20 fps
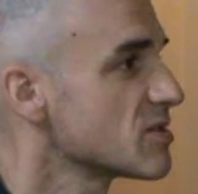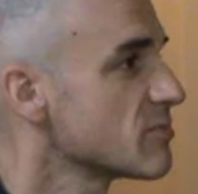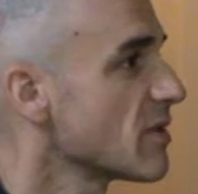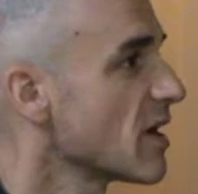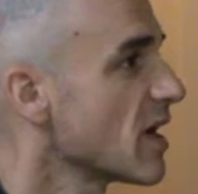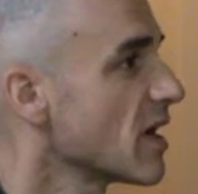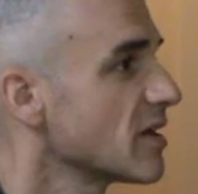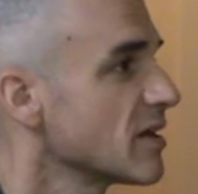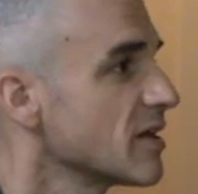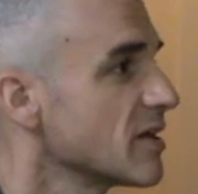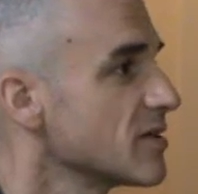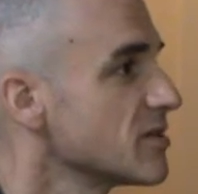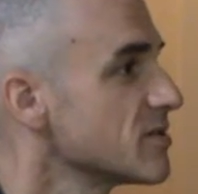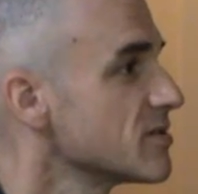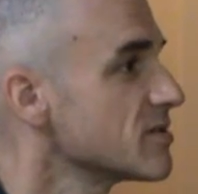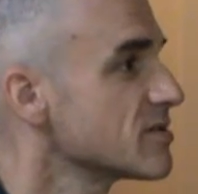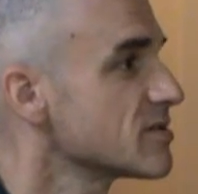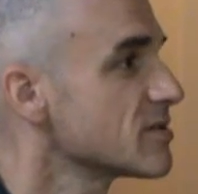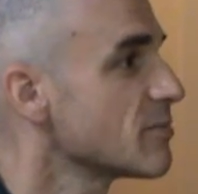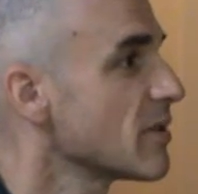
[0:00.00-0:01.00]
a bad age,
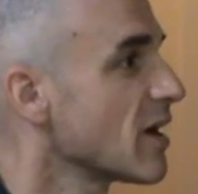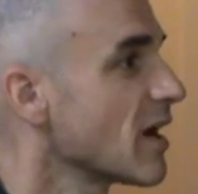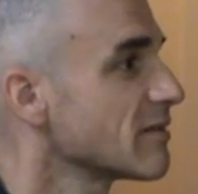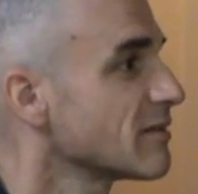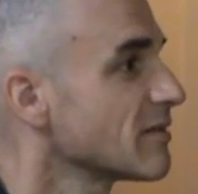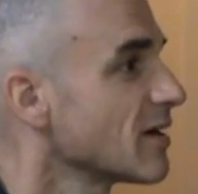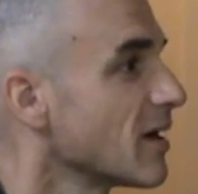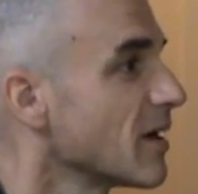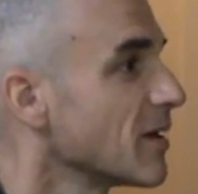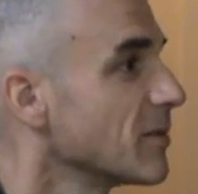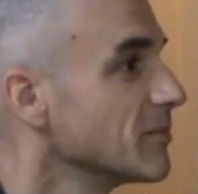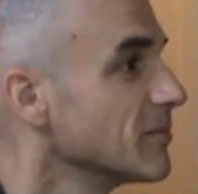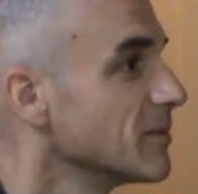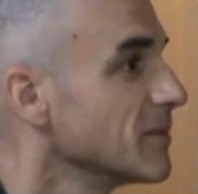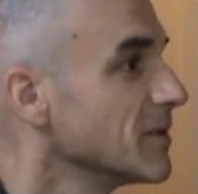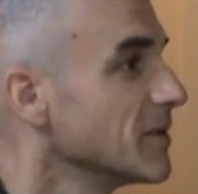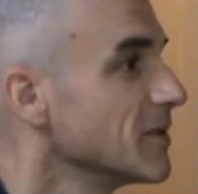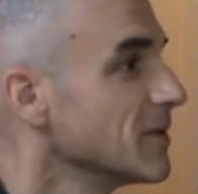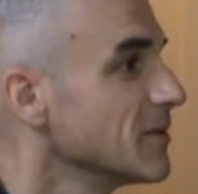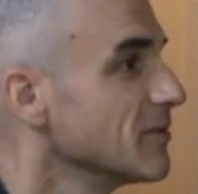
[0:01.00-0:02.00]
it's a bad time.
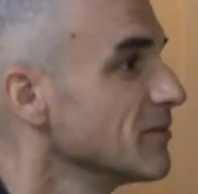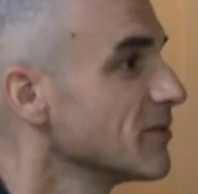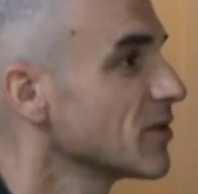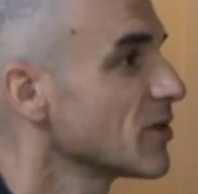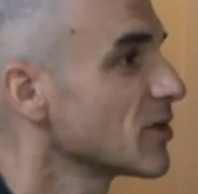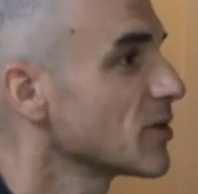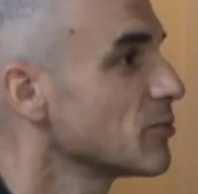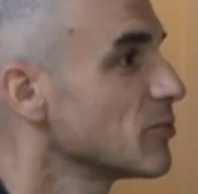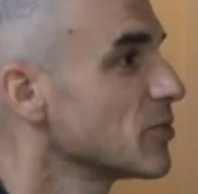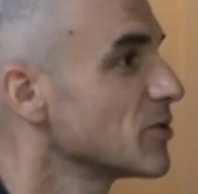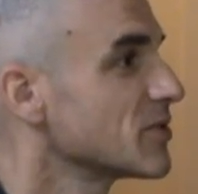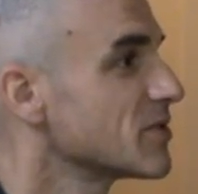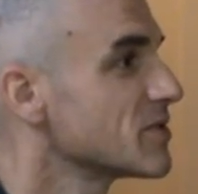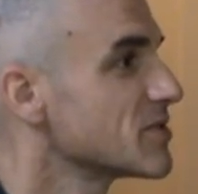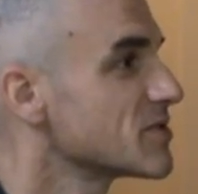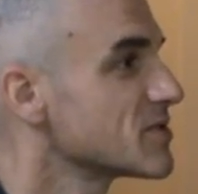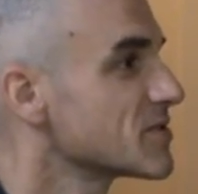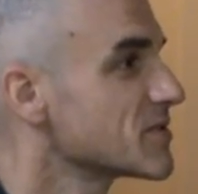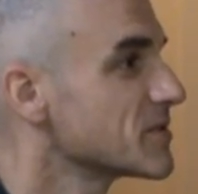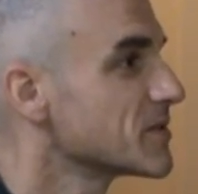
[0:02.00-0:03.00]
We got to put
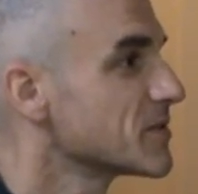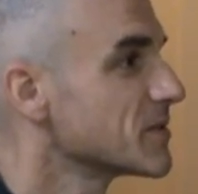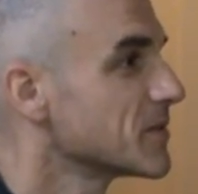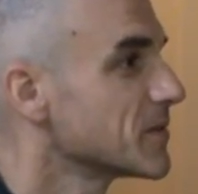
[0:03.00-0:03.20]
this